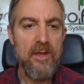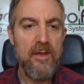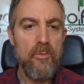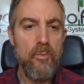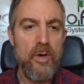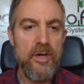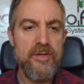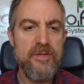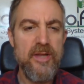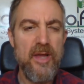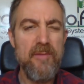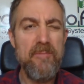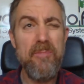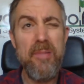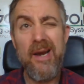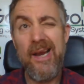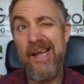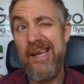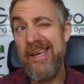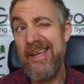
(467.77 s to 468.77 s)
which they
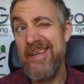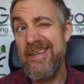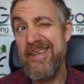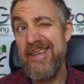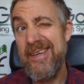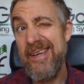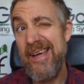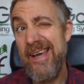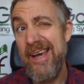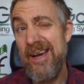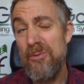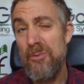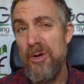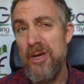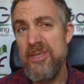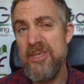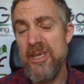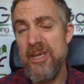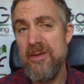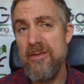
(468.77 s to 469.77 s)
played now, what
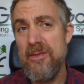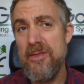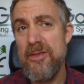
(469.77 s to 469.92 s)
is it,